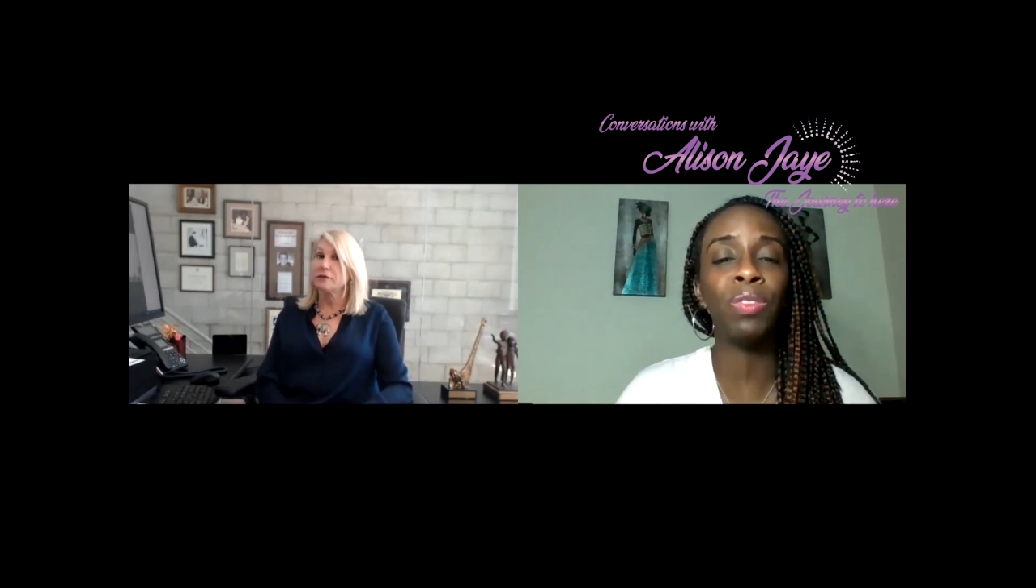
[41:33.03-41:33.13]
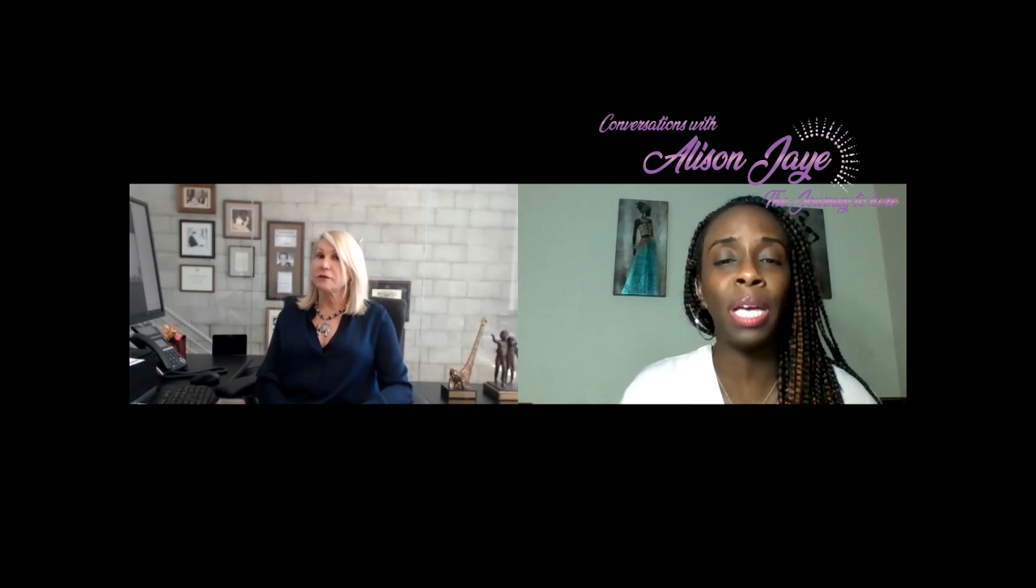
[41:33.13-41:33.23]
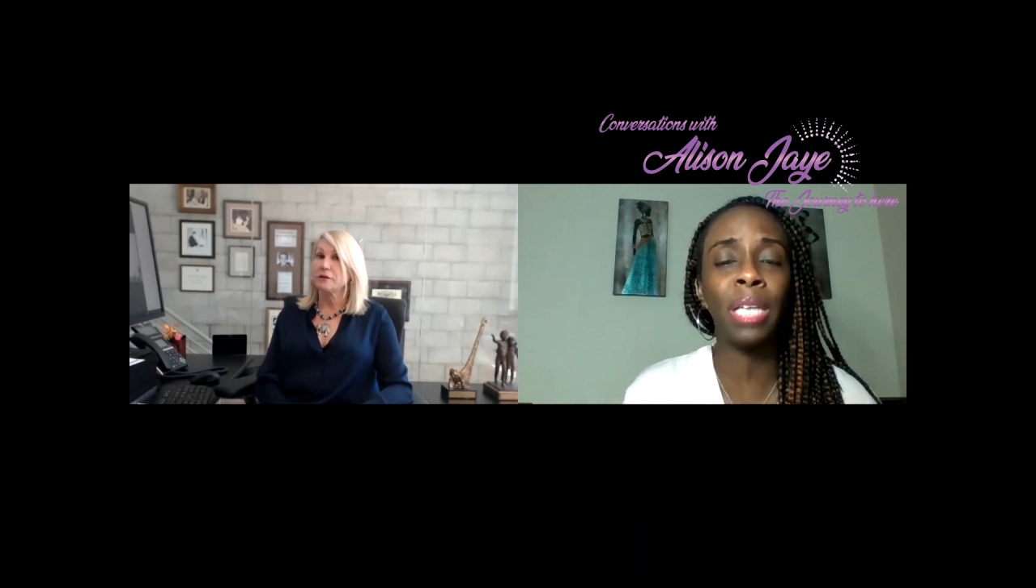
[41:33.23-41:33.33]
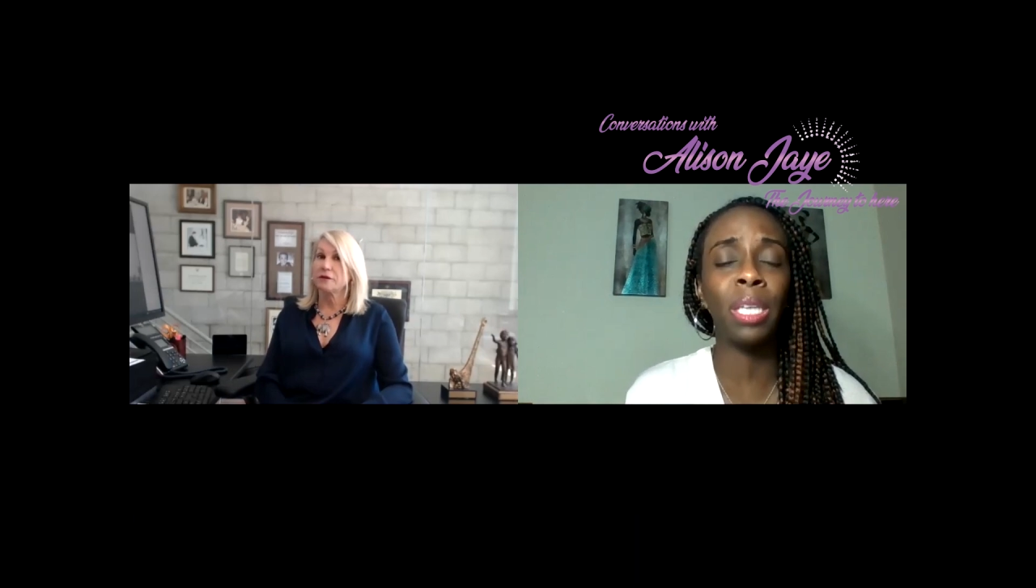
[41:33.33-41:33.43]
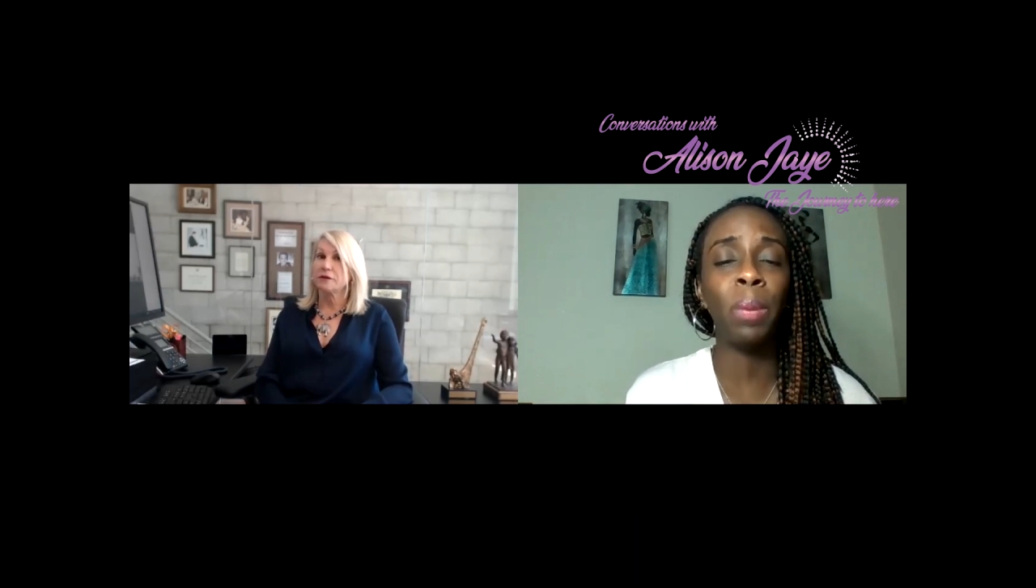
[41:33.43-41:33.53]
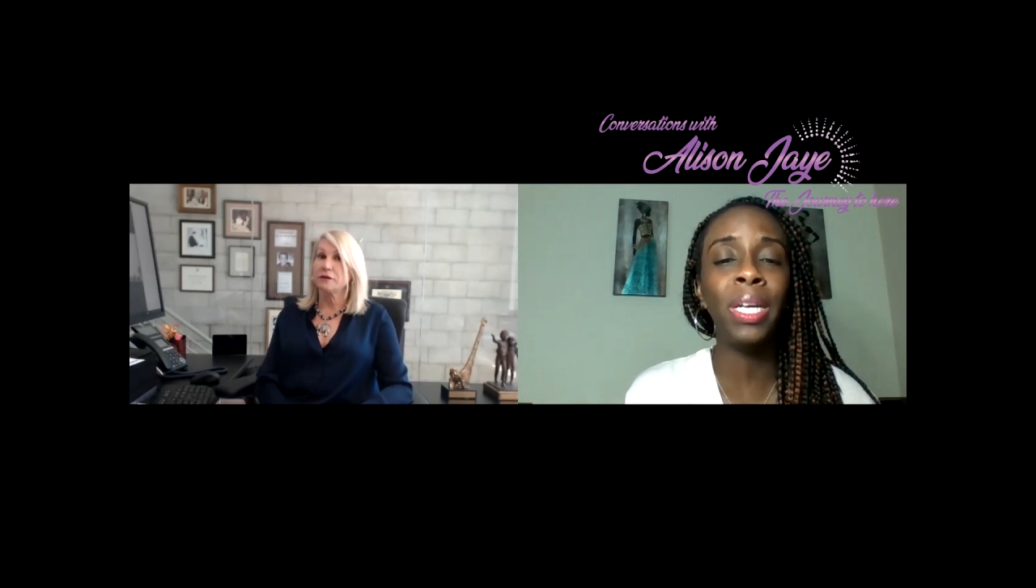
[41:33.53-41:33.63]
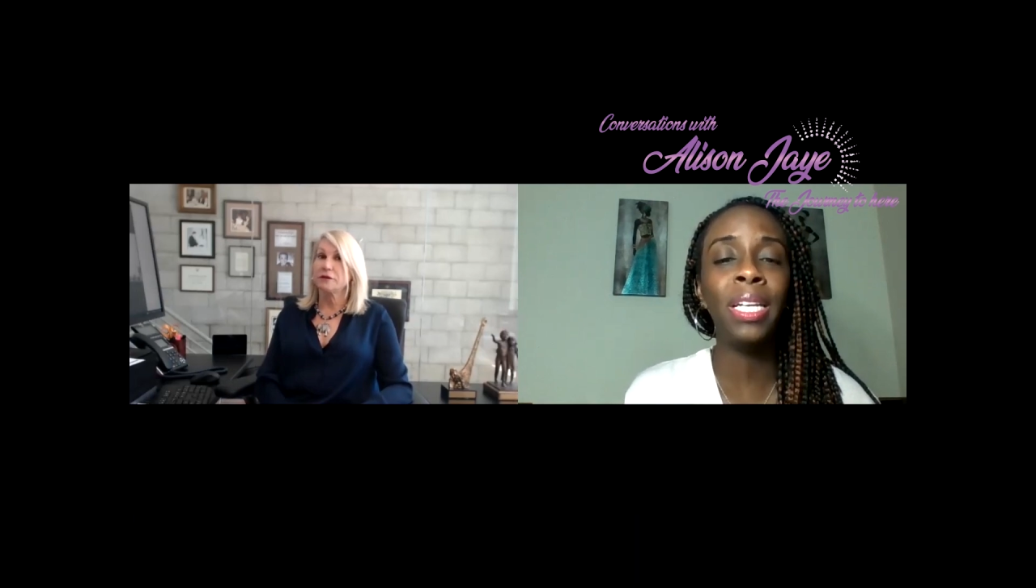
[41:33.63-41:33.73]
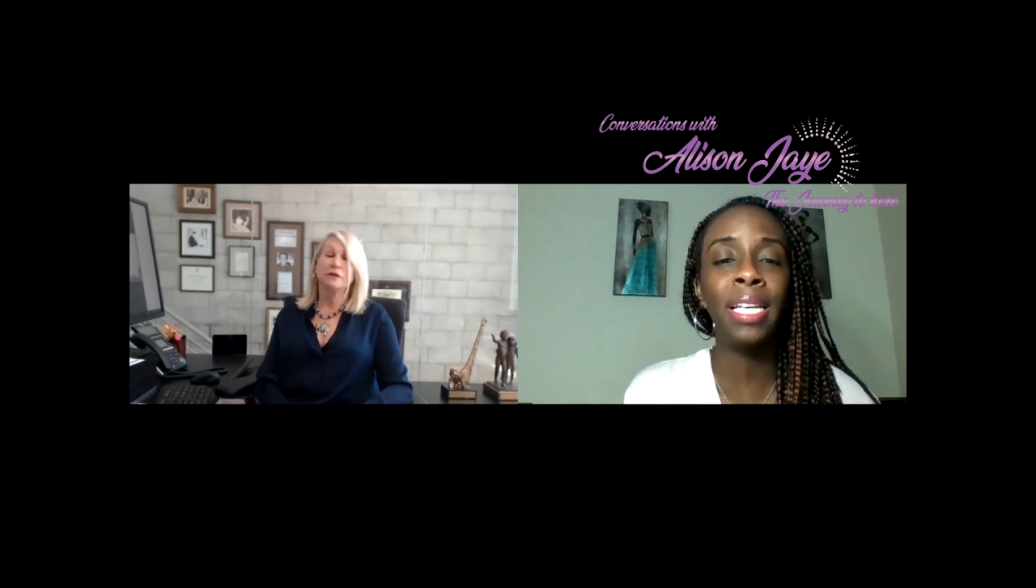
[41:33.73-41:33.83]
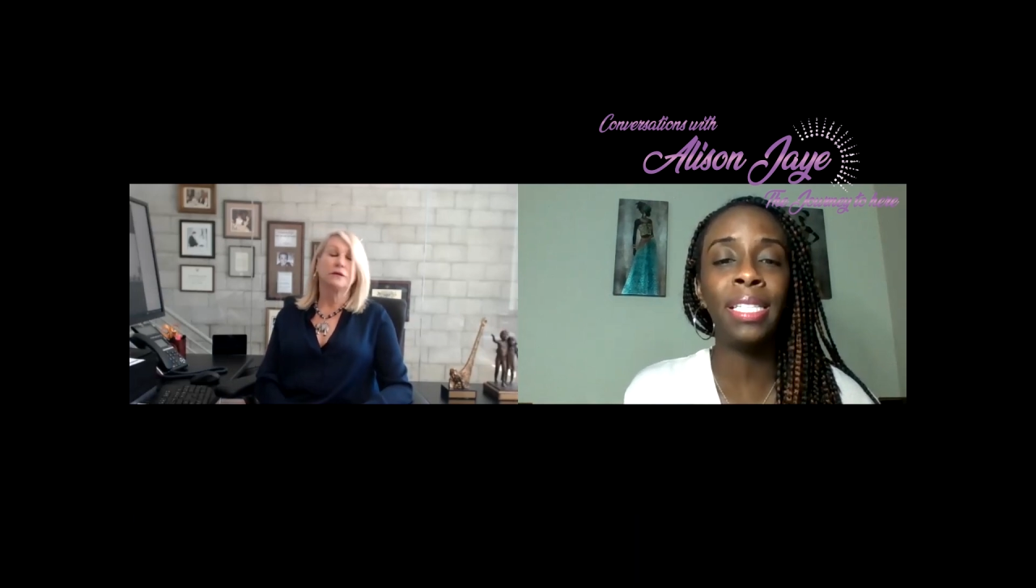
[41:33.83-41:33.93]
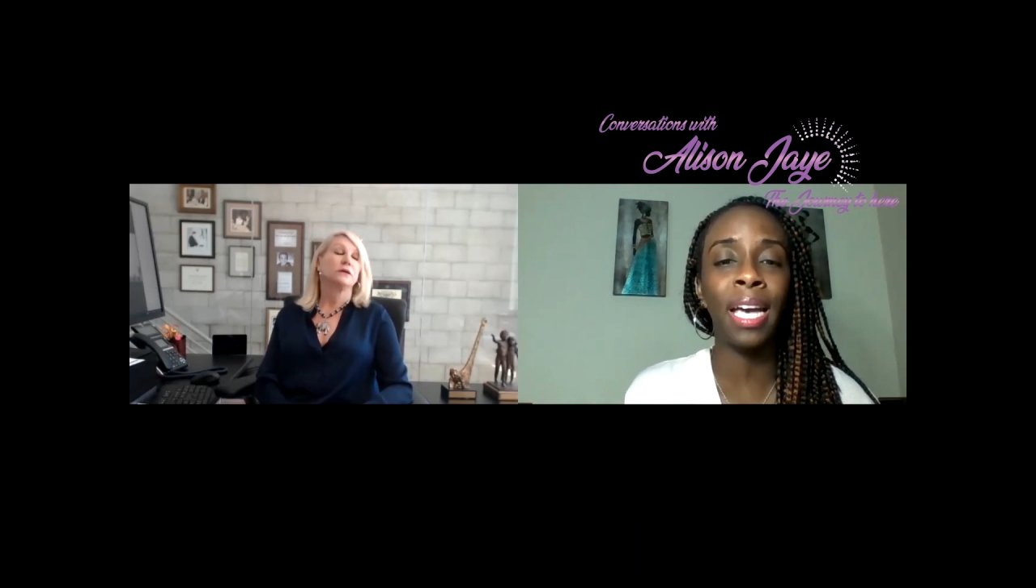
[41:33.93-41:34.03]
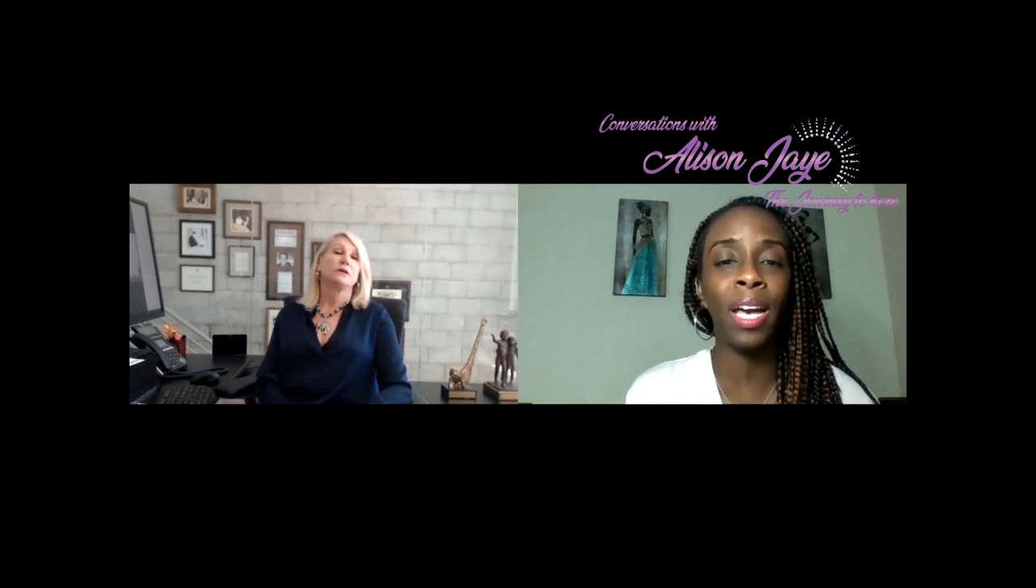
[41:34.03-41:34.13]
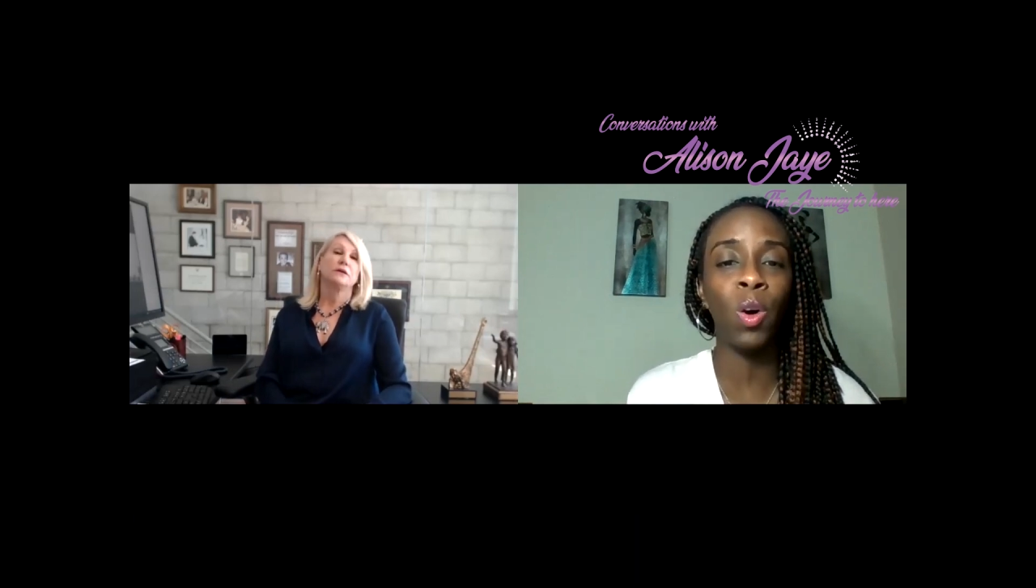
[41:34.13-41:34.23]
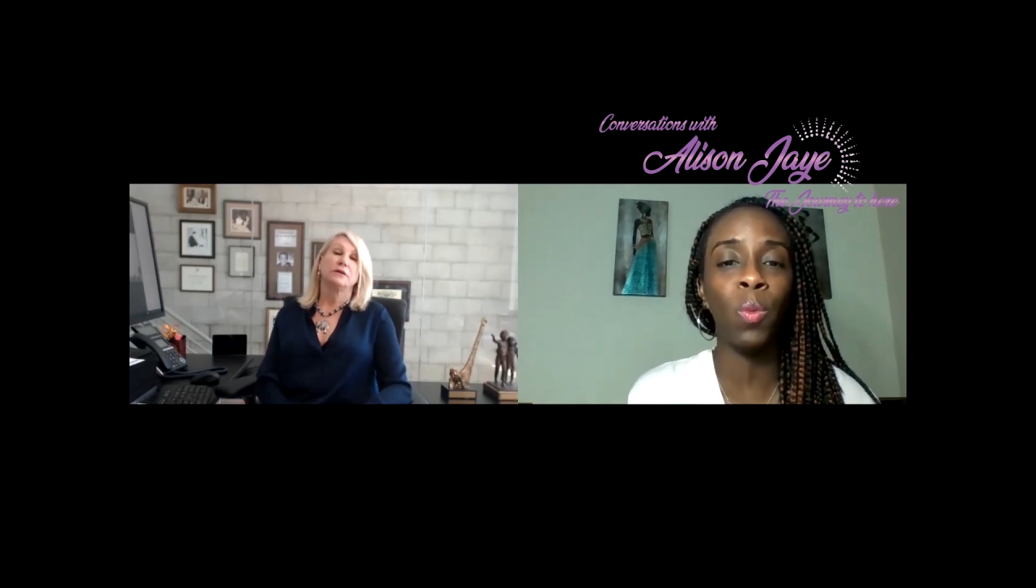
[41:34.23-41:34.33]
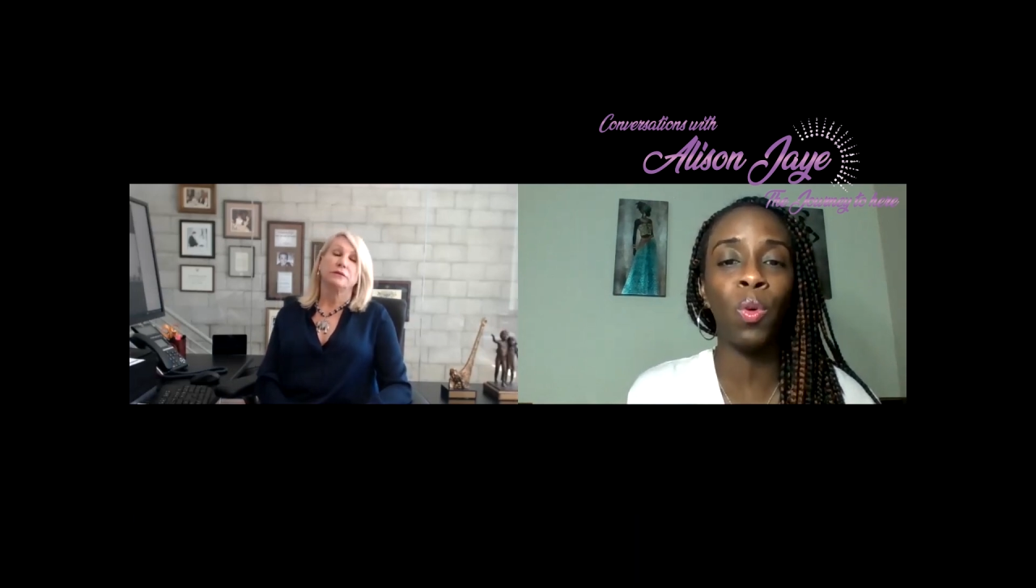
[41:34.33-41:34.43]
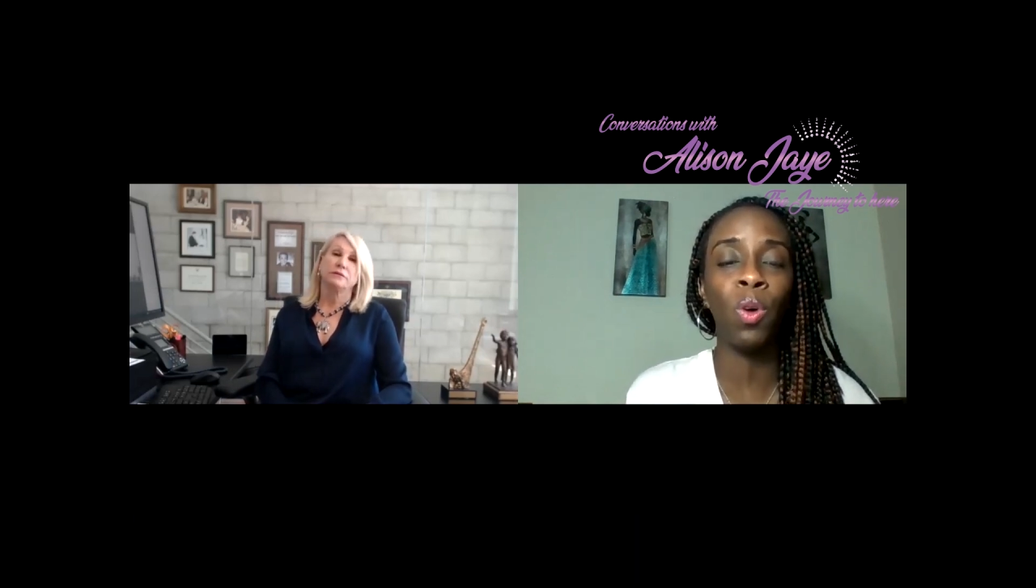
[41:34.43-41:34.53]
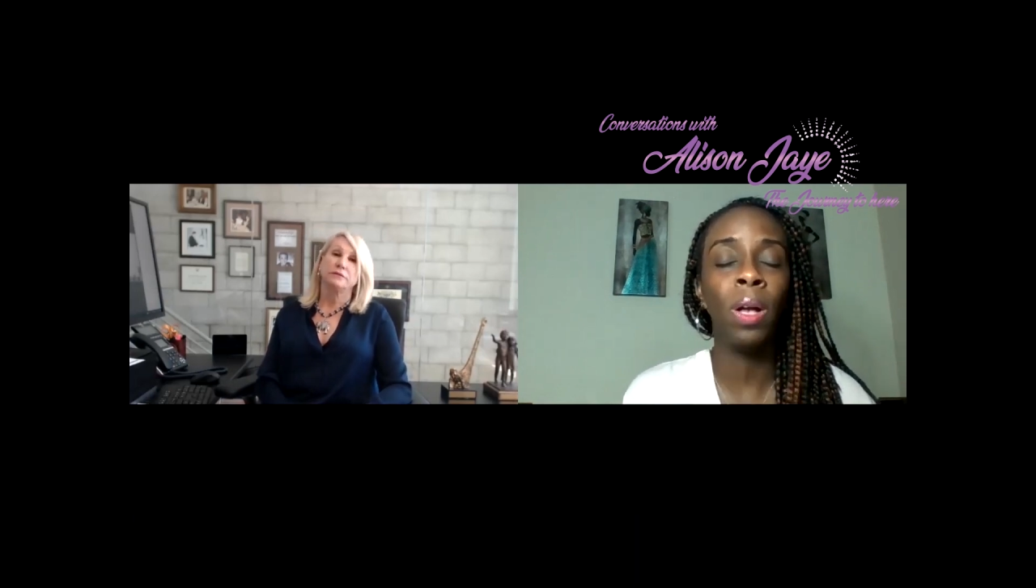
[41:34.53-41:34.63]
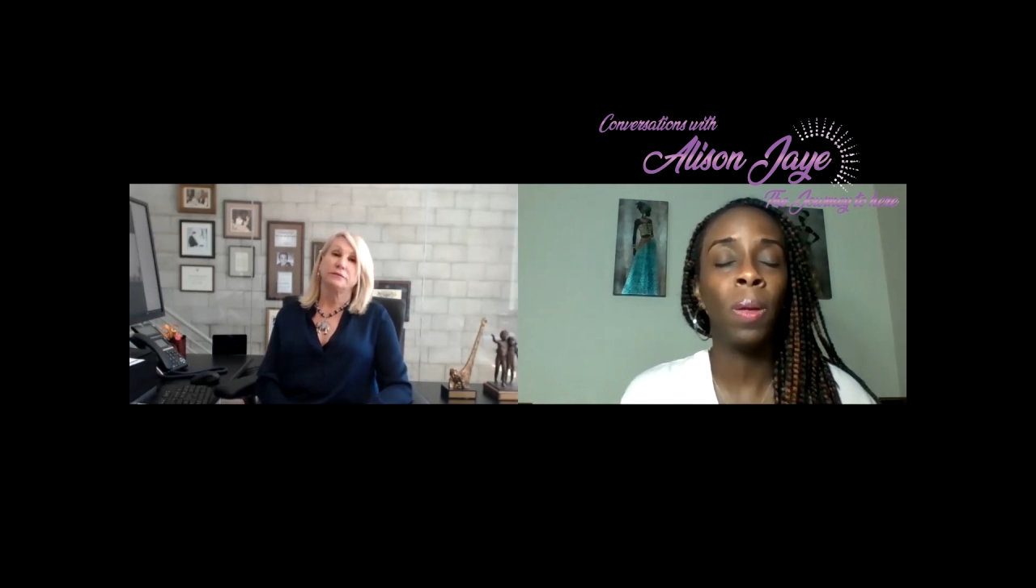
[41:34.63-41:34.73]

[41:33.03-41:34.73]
So if somebody needs help, or